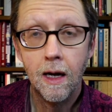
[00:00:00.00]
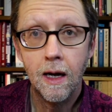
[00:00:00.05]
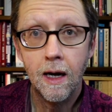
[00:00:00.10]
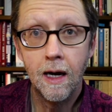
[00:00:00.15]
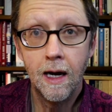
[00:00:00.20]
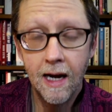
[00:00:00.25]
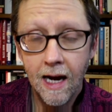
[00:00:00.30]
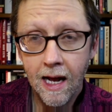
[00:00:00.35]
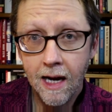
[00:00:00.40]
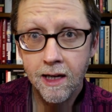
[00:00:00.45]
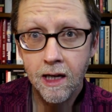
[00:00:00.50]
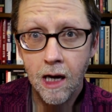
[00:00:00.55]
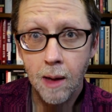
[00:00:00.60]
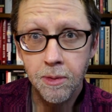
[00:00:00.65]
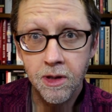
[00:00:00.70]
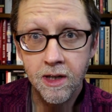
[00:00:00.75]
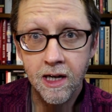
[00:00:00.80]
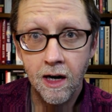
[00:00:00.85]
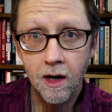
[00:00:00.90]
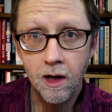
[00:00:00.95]
A
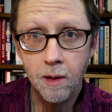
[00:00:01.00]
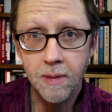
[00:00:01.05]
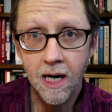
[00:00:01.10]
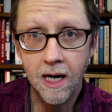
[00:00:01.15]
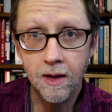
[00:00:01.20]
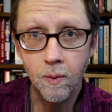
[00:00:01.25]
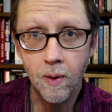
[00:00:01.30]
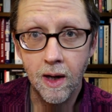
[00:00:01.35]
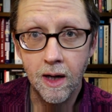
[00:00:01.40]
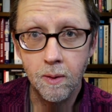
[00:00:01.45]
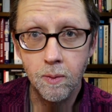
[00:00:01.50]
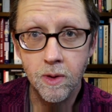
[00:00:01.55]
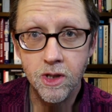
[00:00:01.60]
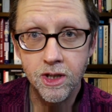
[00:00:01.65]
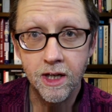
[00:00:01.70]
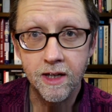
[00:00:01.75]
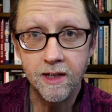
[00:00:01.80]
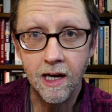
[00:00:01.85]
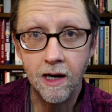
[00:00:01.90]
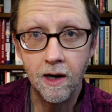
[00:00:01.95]
helicopter carrier, by the way,
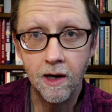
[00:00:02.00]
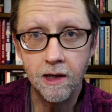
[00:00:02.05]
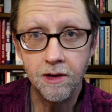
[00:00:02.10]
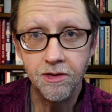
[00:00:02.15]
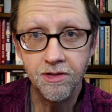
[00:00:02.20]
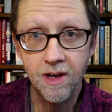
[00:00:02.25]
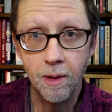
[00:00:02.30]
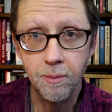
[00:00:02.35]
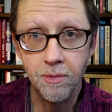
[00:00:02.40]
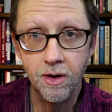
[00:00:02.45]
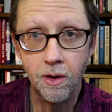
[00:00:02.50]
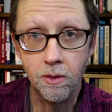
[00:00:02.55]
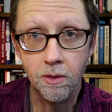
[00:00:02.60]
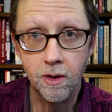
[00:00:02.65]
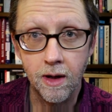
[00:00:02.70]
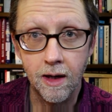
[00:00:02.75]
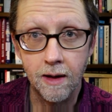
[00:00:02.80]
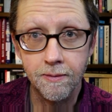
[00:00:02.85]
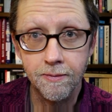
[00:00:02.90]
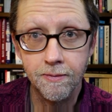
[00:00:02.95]
which could carry a sum
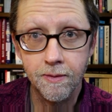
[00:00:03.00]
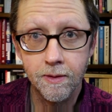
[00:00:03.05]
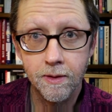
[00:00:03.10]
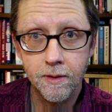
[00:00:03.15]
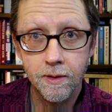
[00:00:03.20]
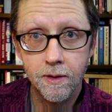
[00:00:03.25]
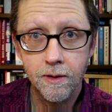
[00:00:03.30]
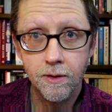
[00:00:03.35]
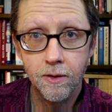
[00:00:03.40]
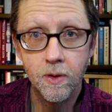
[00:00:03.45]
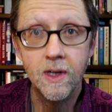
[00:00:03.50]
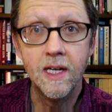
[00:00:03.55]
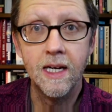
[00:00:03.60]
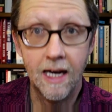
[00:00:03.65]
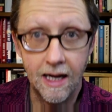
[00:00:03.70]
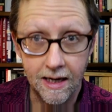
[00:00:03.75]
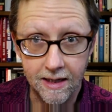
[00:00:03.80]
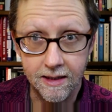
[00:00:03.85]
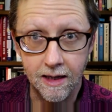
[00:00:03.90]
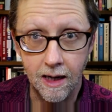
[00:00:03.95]
total of 3
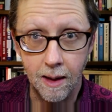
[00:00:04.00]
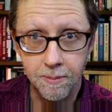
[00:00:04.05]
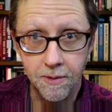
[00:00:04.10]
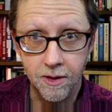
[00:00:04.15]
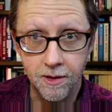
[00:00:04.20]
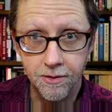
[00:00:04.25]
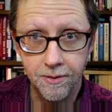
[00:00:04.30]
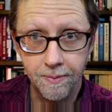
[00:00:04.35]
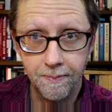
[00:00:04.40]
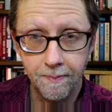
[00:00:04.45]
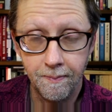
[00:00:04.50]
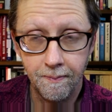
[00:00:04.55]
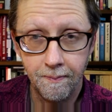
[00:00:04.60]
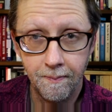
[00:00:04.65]
helicopters.